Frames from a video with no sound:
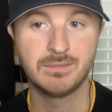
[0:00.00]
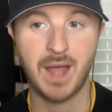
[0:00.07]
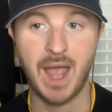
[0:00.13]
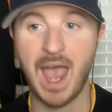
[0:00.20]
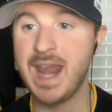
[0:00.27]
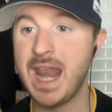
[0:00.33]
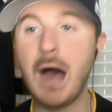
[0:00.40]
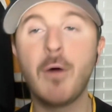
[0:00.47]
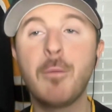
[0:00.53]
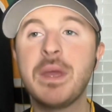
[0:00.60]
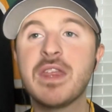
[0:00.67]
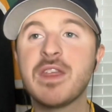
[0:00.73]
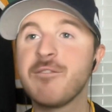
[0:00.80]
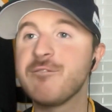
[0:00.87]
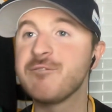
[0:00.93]
And I'll be
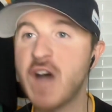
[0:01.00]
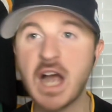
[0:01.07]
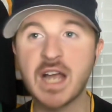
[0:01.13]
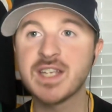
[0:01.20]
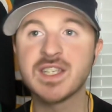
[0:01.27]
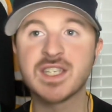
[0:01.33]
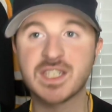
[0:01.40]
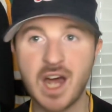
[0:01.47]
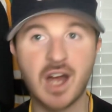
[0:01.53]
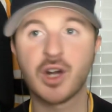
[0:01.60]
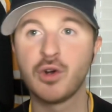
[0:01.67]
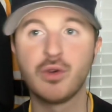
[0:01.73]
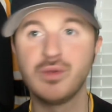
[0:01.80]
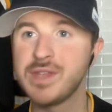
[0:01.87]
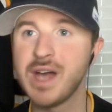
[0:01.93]
the fucking sucker
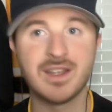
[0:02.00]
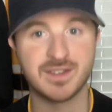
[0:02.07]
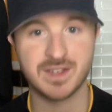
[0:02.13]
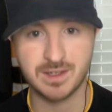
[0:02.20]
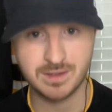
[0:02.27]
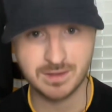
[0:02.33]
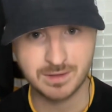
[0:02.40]
who does it.